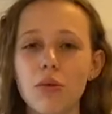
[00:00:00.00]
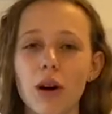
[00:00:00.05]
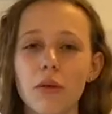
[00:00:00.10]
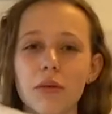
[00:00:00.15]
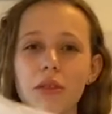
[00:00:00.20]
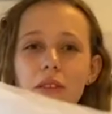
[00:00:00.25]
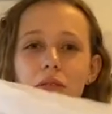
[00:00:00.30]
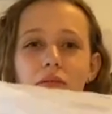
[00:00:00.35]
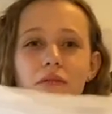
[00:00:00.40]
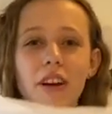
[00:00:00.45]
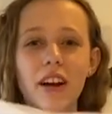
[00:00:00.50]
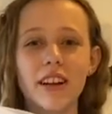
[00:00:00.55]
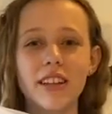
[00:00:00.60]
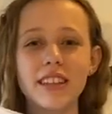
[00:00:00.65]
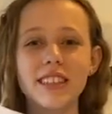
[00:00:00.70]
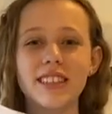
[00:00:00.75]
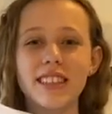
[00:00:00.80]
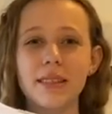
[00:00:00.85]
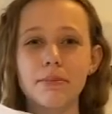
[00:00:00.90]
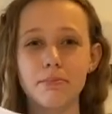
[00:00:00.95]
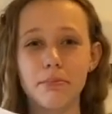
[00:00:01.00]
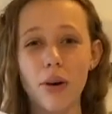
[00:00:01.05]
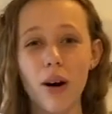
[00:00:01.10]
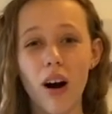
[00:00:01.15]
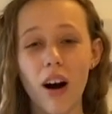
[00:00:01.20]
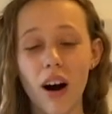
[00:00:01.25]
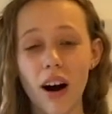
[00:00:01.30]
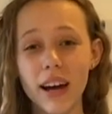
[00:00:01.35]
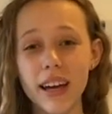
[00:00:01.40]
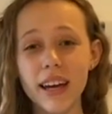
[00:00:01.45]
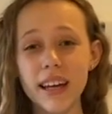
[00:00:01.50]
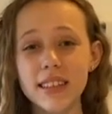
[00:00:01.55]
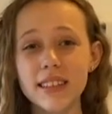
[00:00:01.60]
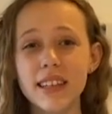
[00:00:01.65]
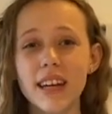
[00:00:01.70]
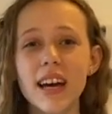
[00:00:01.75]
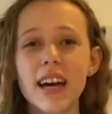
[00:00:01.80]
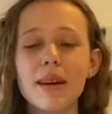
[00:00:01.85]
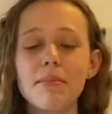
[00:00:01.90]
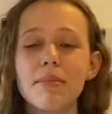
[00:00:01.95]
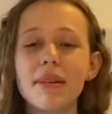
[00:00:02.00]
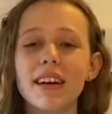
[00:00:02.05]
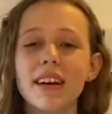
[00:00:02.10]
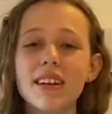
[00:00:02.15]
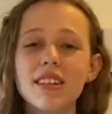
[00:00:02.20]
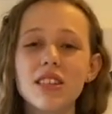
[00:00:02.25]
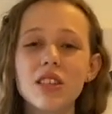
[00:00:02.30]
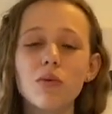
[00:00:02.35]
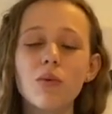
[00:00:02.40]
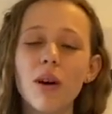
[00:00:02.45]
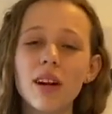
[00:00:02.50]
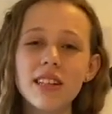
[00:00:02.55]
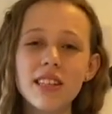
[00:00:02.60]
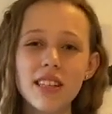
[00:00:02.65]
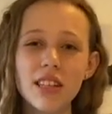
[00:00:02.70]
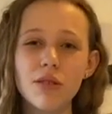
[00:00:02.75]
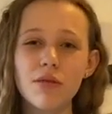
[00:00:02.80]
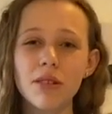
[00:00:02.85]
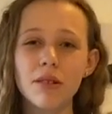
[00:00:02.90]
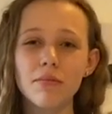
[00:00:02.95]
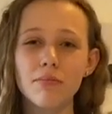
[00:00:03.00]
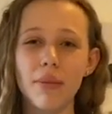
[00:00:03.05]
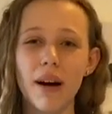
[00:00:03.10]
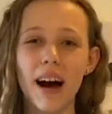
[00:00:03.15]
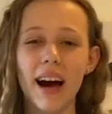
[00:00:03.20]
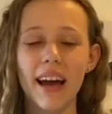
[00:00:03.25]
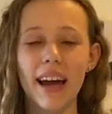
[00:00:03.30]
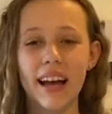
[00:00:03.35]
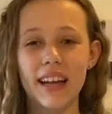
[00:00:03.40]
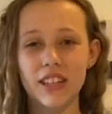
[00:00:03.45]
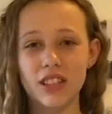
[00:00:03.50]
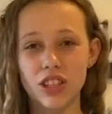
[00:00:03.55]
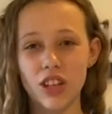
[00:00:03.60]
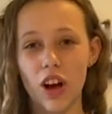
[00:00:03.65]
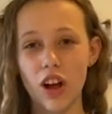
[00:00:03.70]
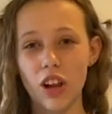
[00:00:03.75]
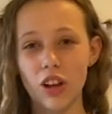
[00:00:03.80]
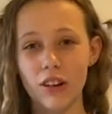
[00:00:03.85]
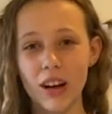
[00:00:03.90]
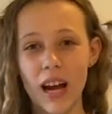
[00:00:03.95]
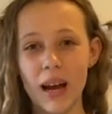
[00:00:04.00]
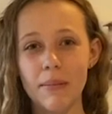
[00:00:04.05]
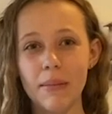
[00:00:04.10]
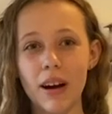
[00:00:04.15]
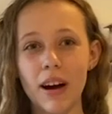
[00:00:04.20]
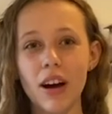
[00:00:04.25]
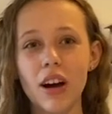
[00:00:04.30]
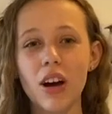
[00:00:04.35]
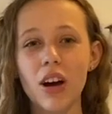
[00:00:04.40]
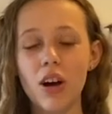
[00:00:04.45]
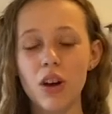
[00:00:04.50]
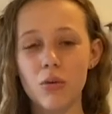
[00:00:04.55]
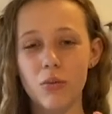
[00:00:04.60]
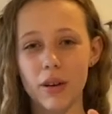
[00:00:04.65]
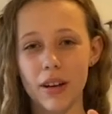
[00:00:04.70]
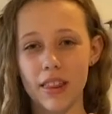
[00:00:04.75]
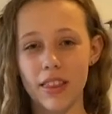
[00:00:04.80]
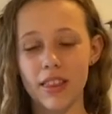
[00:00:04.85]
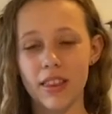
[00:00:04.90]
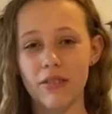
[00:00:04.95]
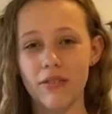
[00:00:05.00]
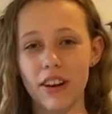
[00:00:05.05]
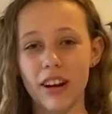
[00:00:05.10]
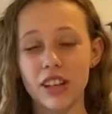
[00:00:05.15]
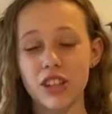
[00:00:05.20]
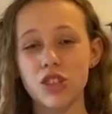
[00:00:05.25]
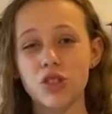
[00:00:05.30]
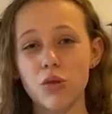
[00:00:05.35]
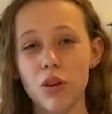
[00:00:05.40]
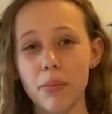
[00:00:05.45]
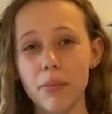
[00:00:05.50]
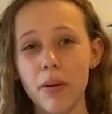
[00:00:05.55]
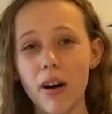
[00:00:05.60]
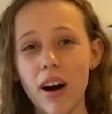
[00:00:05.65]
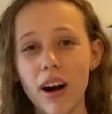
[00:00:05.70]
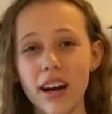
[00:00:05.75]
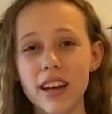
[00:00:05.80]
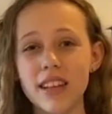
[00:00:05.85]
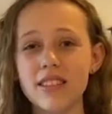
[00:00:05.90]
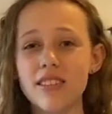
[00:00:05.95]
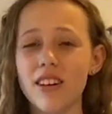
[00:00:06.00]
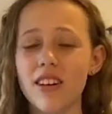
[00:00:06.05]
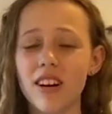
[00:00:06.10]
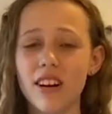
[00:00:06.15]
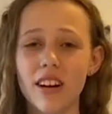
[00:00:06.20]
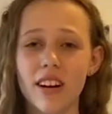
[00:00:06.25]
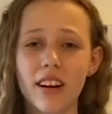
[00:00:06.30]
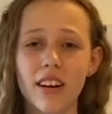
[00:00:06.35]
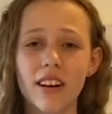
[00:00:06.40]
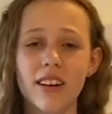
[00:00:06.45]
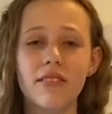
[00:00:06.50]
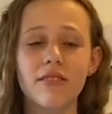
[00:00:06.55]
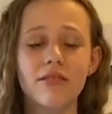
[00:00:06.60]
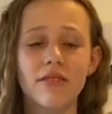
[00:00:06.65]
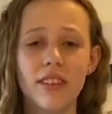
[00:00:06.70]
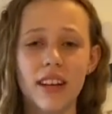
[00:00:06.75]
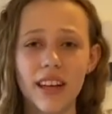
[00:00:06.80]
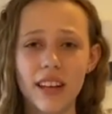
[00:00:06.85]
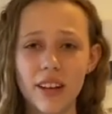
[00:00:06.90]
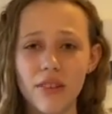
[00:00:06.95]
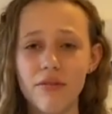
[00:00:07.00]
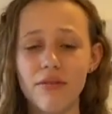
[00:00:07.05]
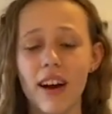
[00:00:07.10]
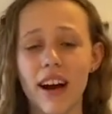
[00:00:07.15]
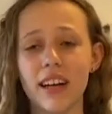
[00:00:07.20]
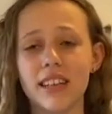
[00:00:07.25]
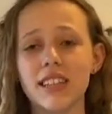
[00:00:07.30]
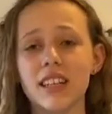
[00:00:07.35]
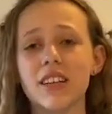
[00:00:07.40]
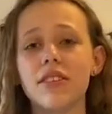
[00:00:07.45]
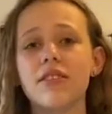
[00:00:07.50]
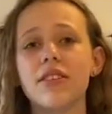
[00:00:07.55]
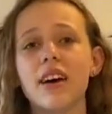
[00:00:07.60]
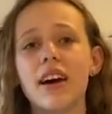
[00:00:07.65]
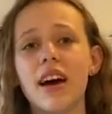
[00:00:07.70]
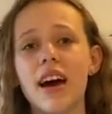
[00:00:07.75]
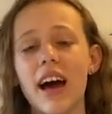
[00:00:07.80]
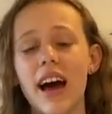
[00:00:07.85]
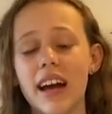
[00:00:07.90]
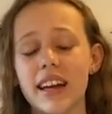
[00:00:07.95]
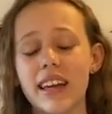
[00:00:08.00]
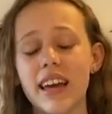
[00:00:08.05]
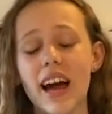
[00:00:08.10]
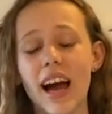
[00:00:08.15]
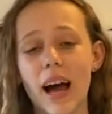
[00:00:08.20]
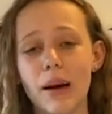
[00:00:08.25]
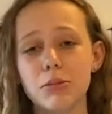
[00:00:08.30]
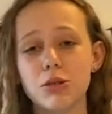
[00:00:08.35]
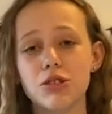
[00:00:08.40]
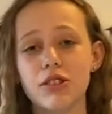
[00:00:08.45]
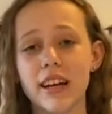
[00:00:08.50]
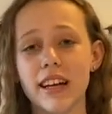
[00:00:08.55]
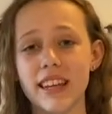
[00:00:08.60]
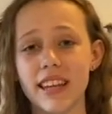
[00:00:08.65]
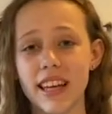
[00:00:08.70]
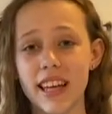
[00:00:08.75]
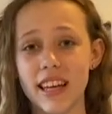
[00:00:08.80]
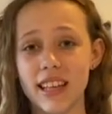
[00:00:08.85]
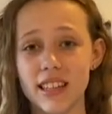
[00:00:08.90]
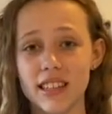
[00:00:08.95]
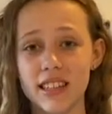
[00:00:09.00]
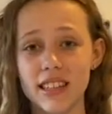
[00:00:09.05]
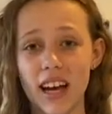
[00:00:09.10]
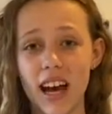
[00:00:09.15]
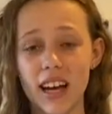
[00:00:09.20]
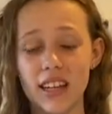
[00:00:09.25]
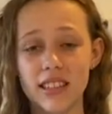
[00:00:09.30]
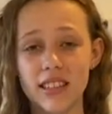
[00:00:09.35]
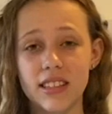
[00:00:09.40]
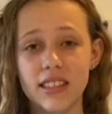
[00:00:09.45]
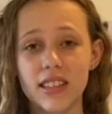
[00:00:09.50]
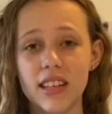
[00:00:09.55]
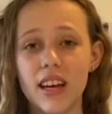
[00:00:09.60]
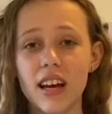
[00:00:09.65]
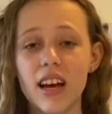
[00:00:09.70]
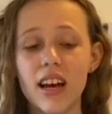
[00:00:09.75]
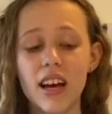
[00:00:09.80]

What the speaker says: one with a fairly deep pocket because the ones that you can buy at Dollarama with the very short pockets are ineffective at capturing the insects.